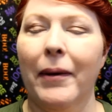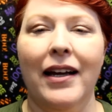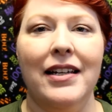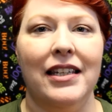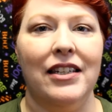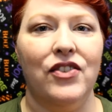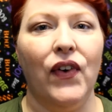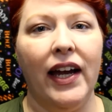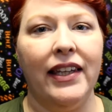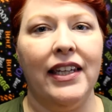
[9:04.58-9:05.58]
because it's
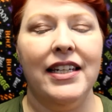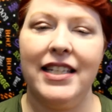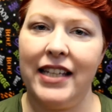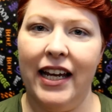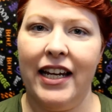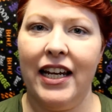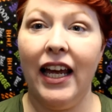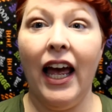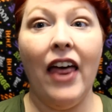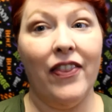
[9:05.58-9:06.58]
finally decided
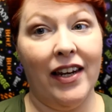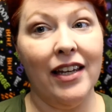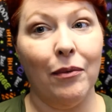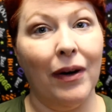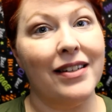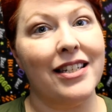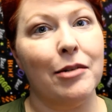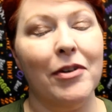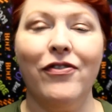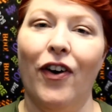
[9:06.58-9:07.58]
that it wants
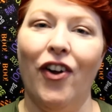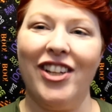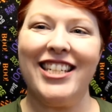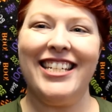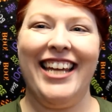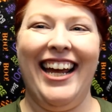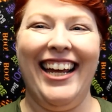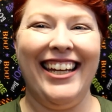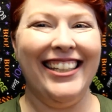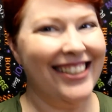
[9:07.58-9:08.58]
to be fall
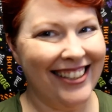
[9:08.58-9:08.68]
today.